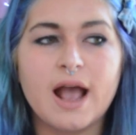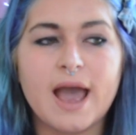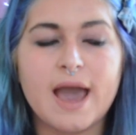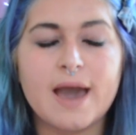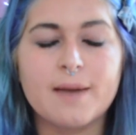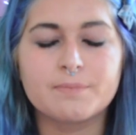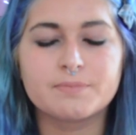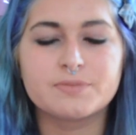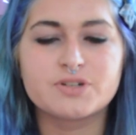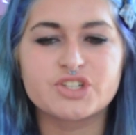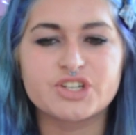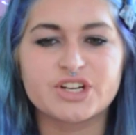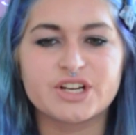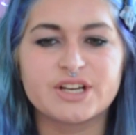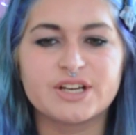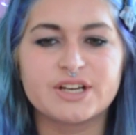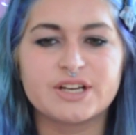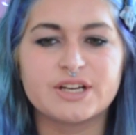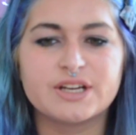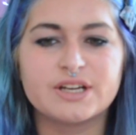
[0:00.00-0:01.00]

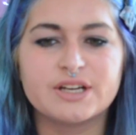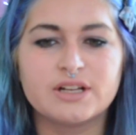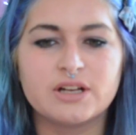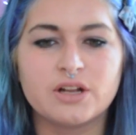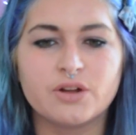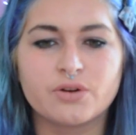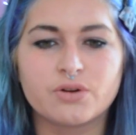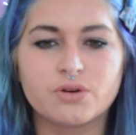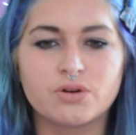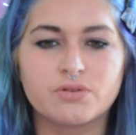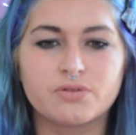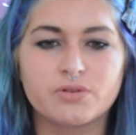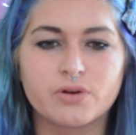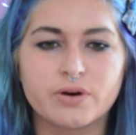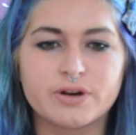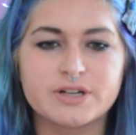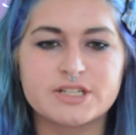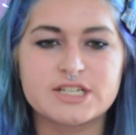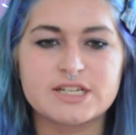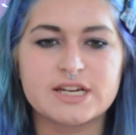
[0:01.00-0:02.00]
Hampshire Local
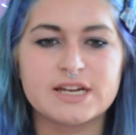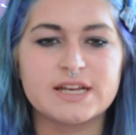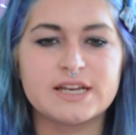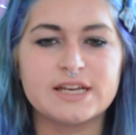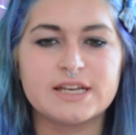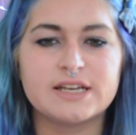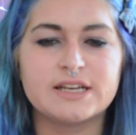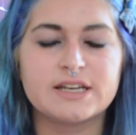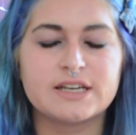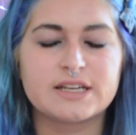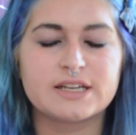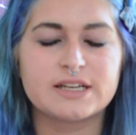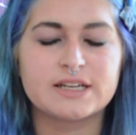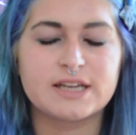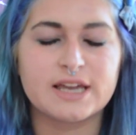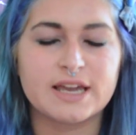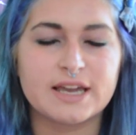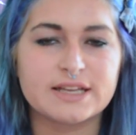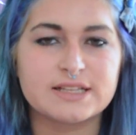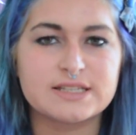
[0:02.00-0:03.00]
Authority
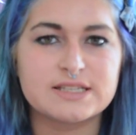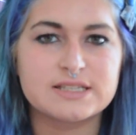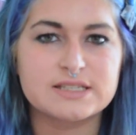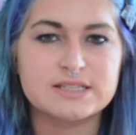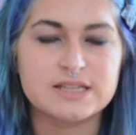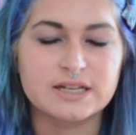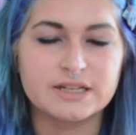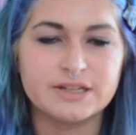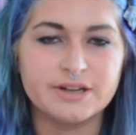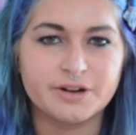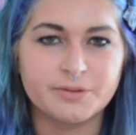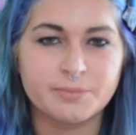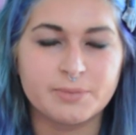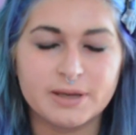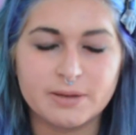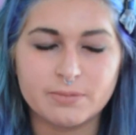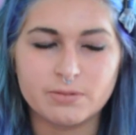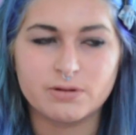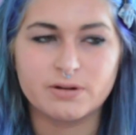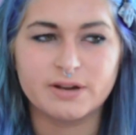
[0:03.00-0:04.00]
kids and young
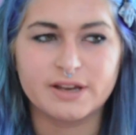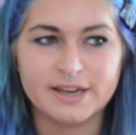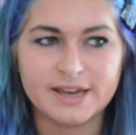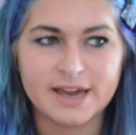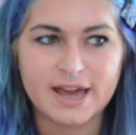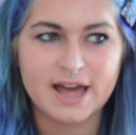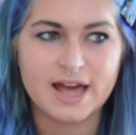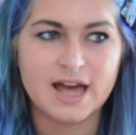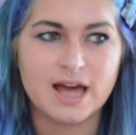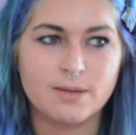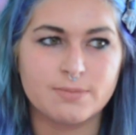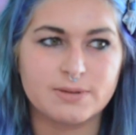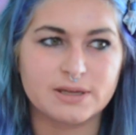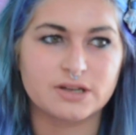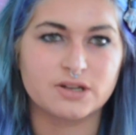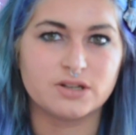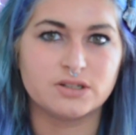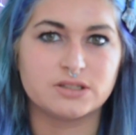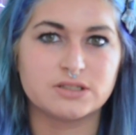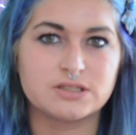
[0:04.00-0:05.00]
people in care
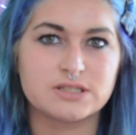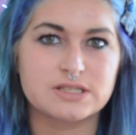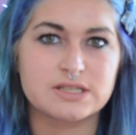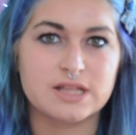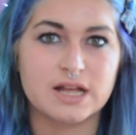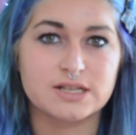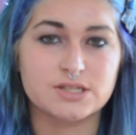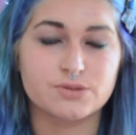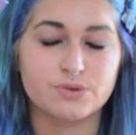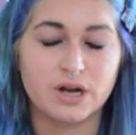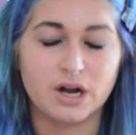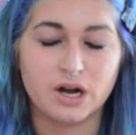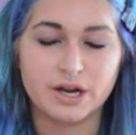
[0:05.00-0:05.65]
because that's where